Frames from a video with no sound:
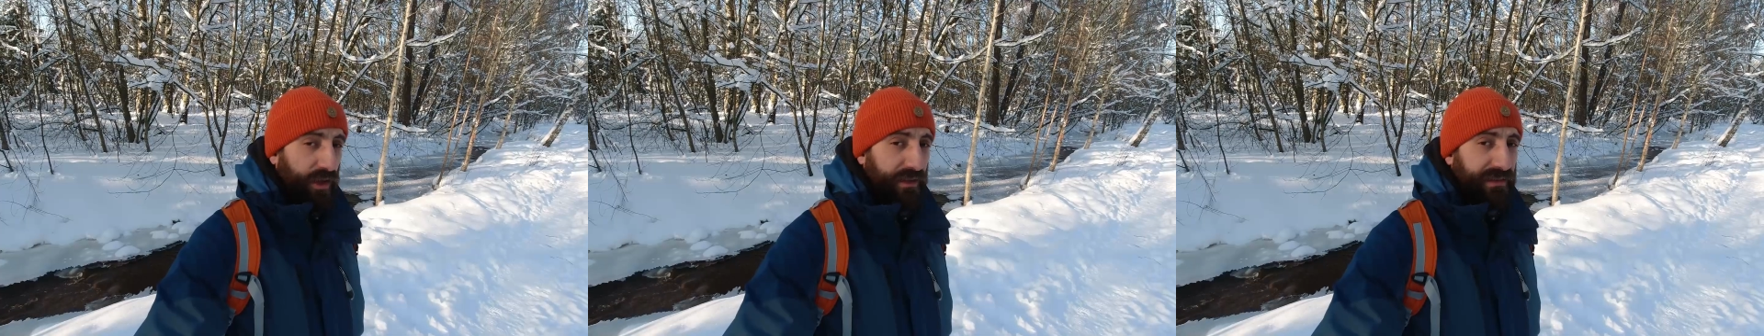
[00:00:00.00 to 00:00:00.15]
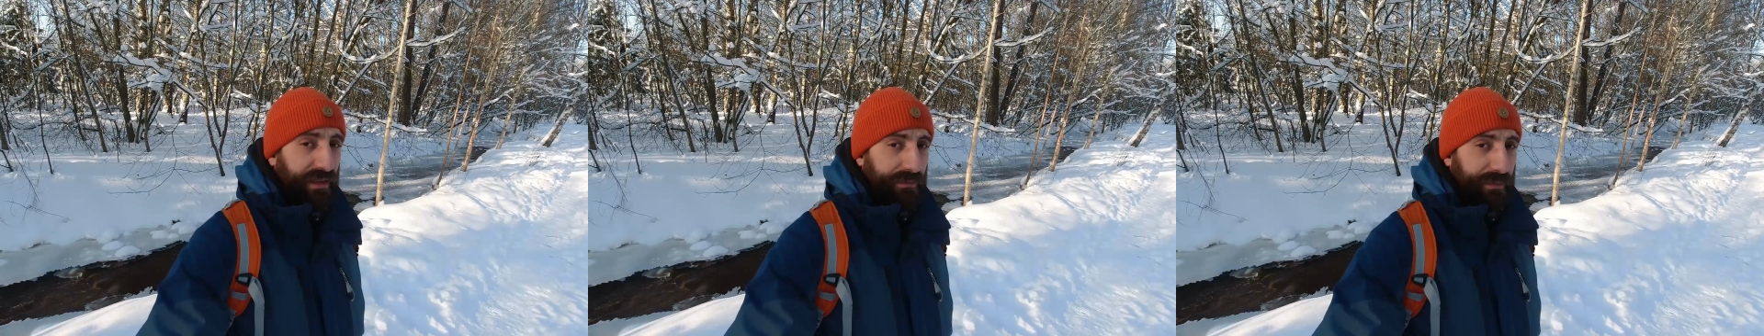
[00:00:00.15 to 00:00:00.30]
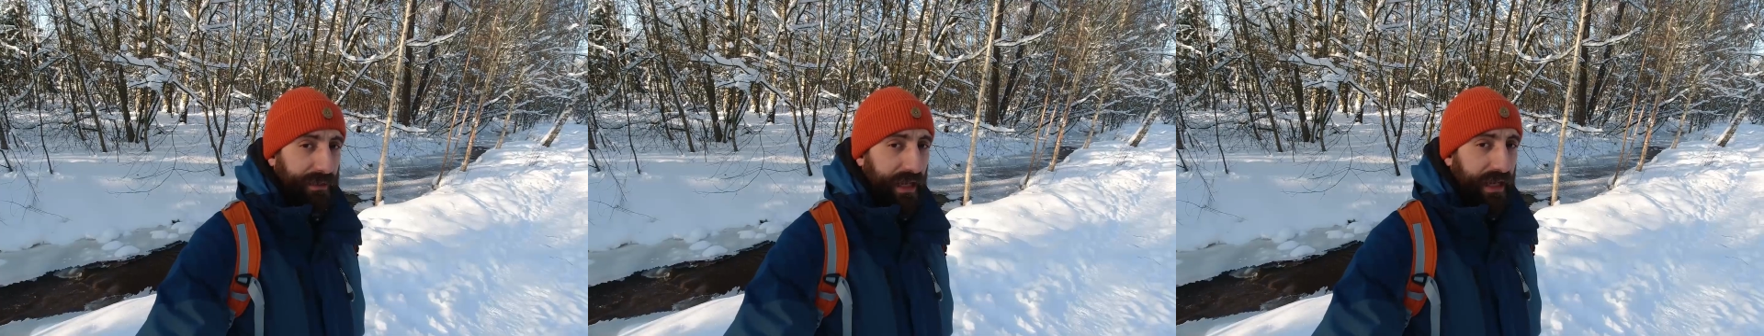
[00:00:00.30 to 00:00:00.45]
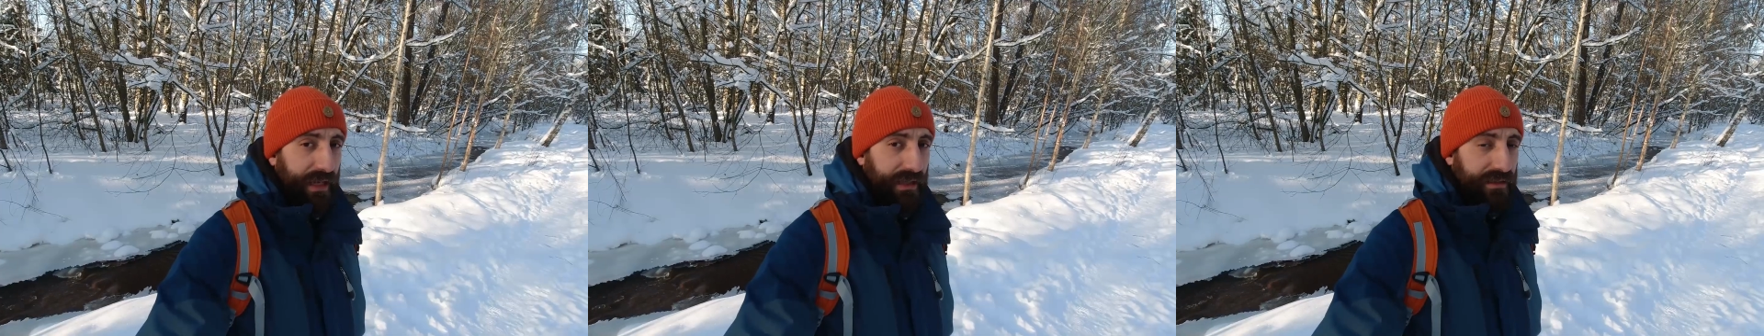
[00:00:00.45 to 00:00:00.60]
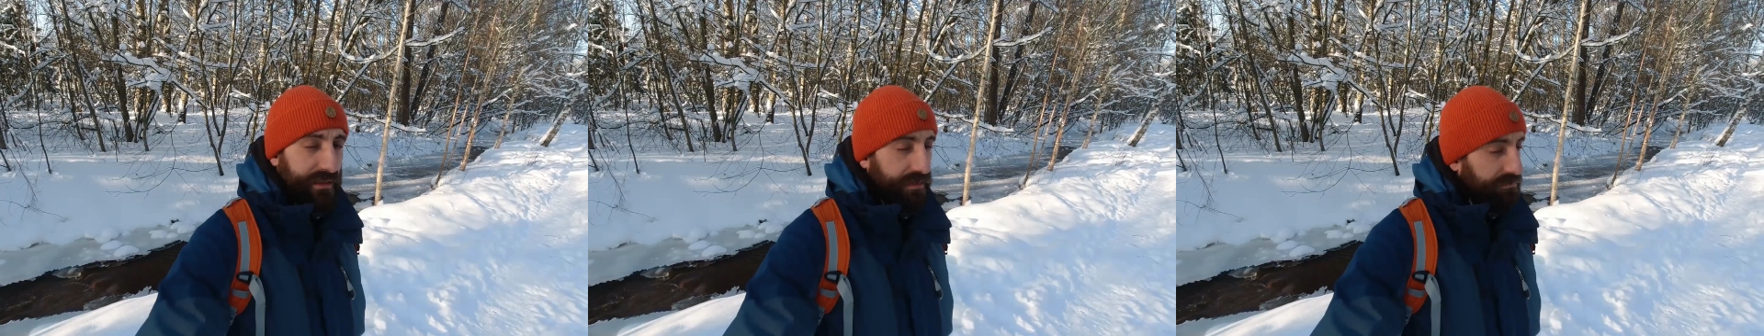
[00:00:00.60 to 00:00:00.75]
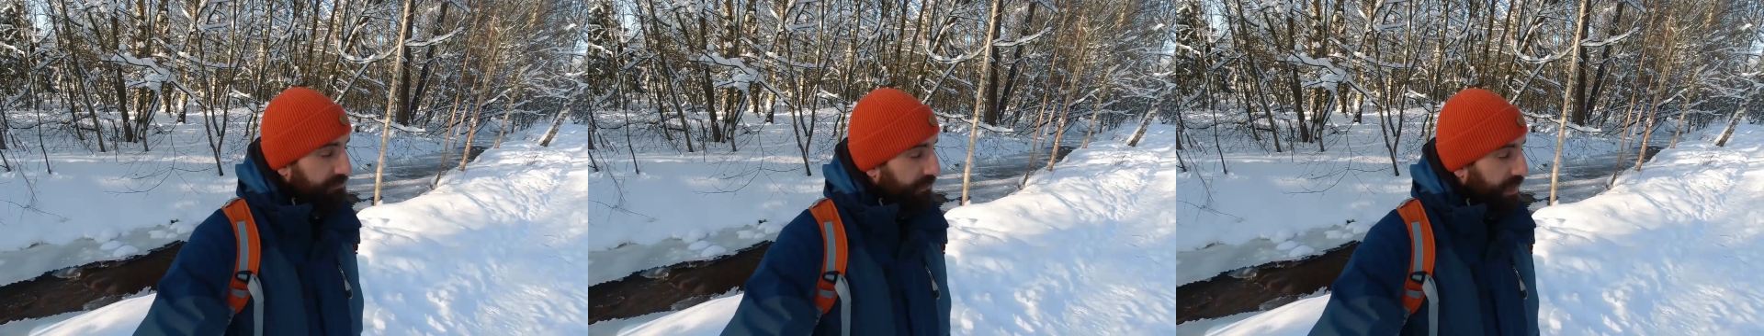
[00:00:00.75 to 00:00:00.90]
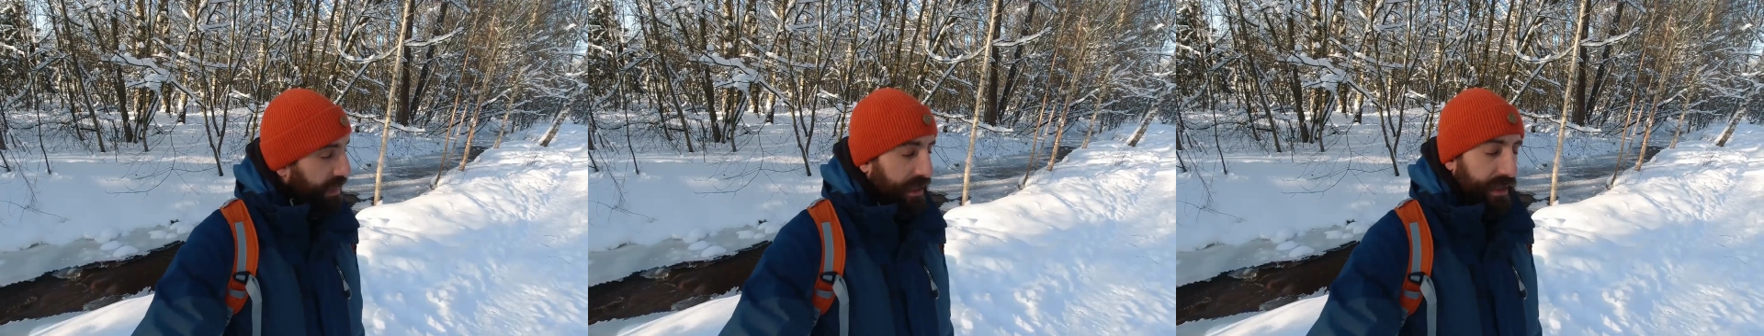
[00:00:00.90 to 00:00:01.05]
not stabilized,
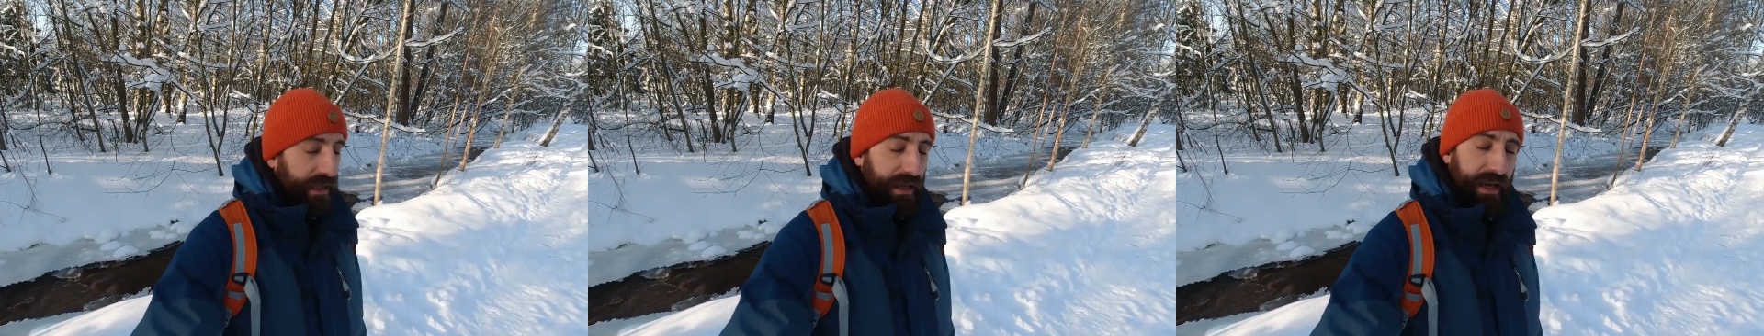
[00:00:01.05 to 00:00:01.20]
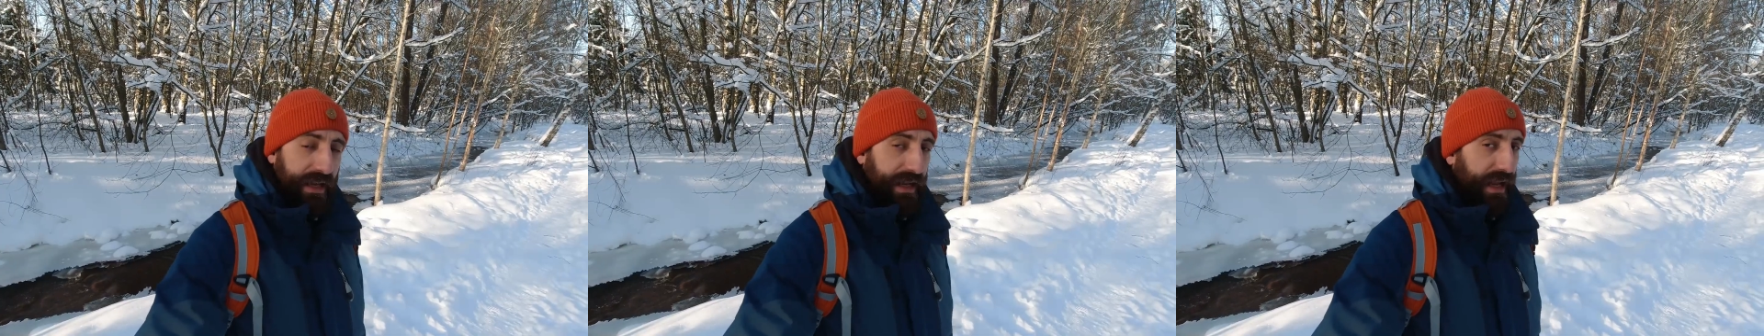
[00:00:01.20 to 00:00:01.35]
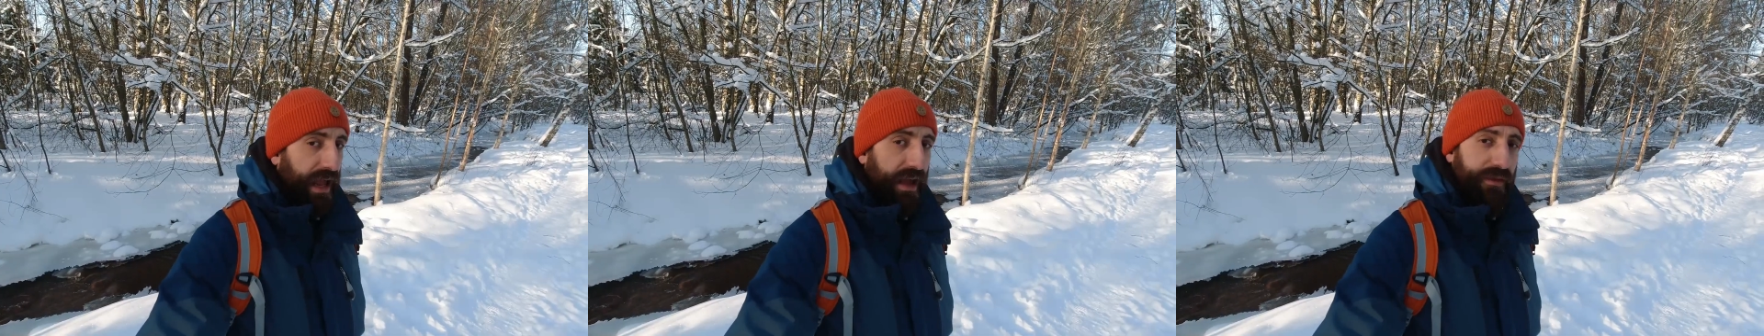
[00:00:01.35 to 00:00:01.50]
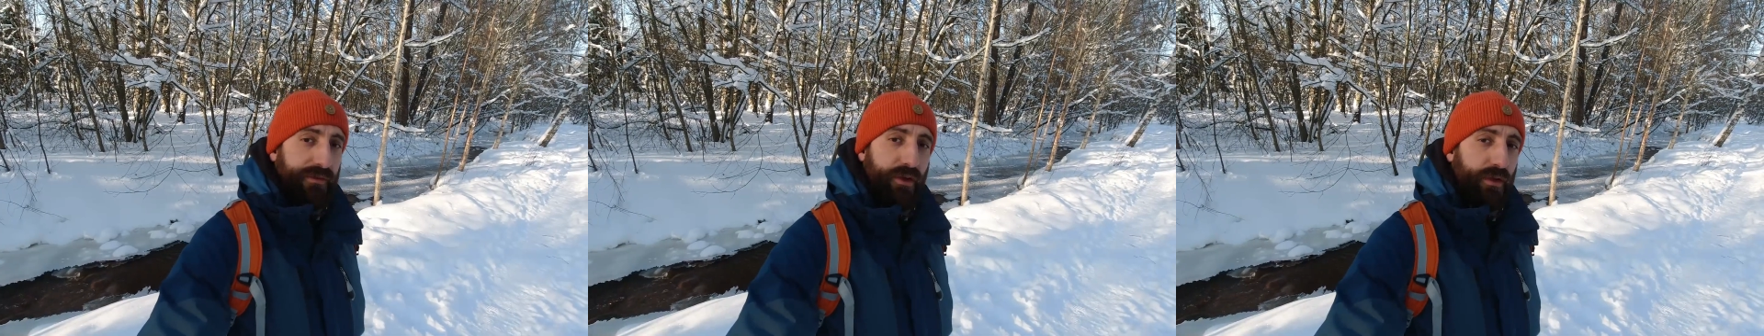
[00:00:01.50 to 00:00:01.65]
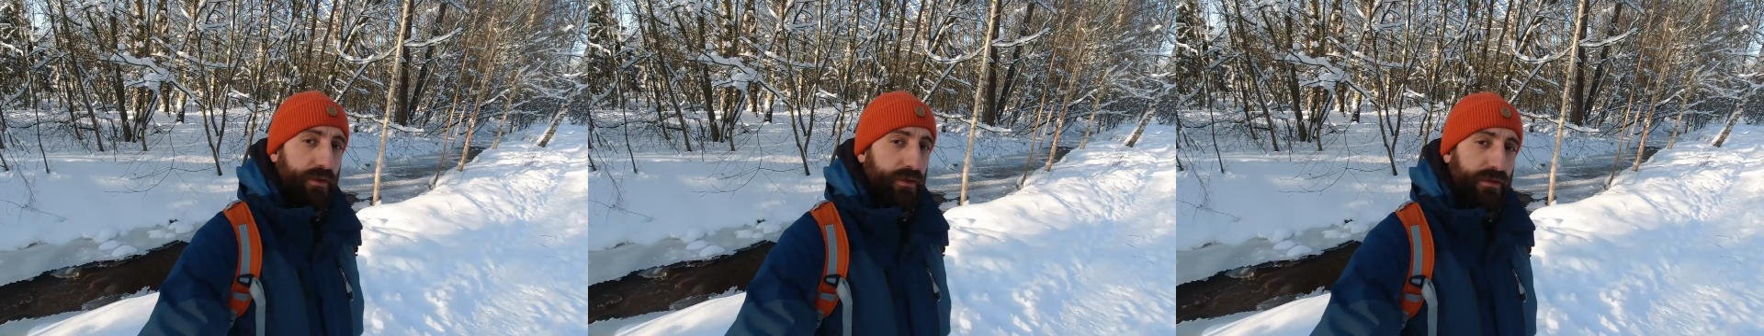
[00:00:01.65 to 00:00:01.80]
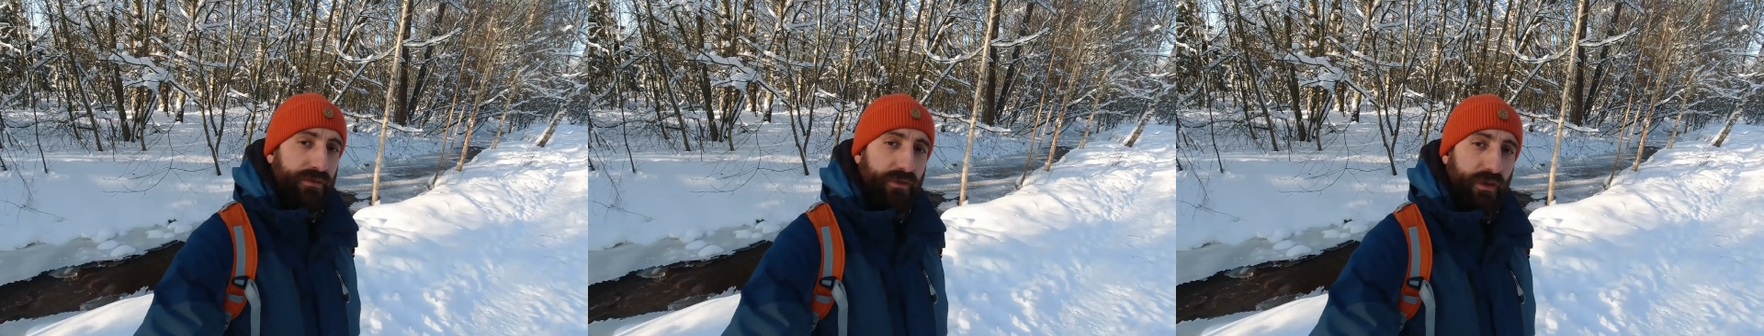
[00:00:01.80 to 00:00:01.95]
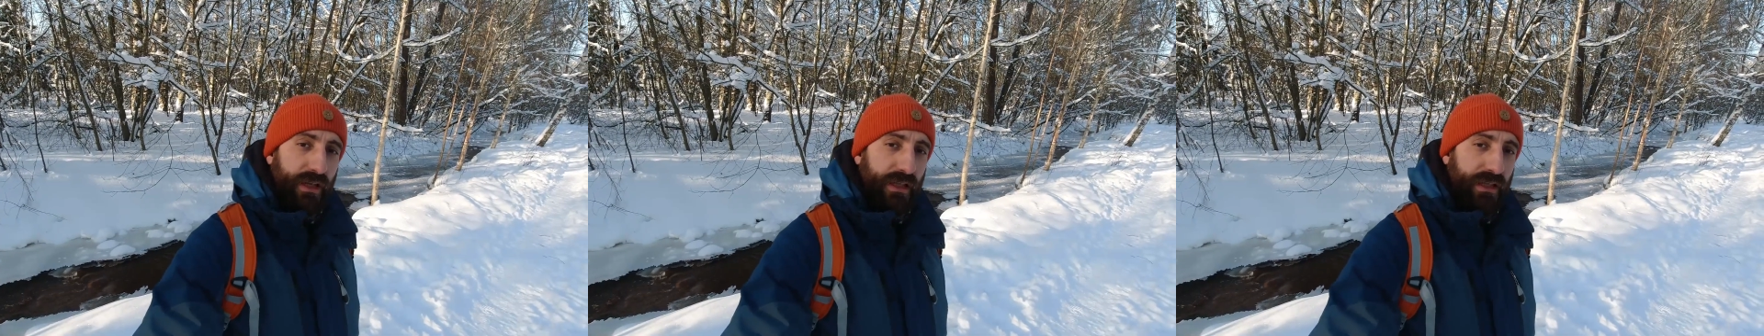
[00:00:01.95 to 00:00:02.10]
and I have no
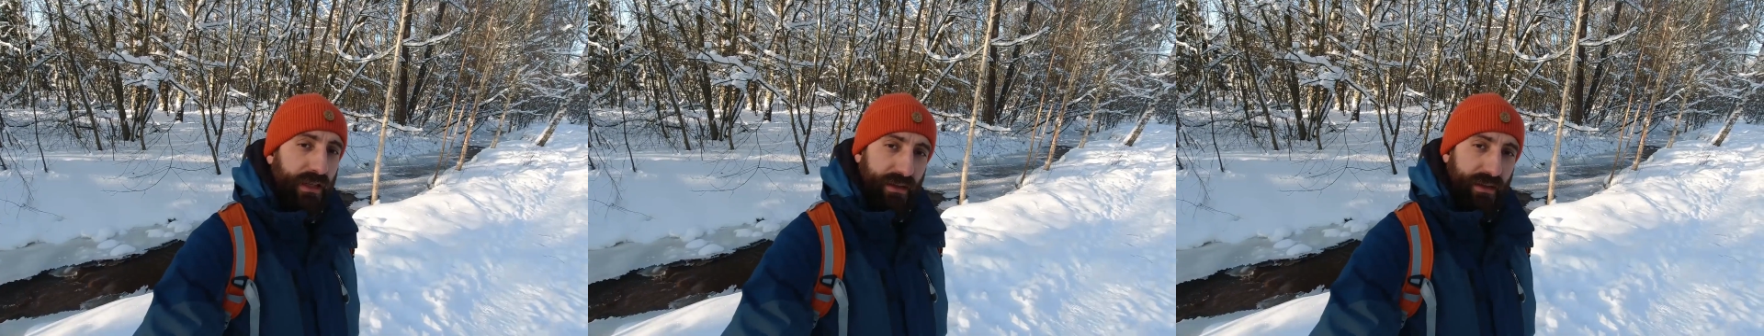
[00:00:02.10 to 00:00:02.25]
use for it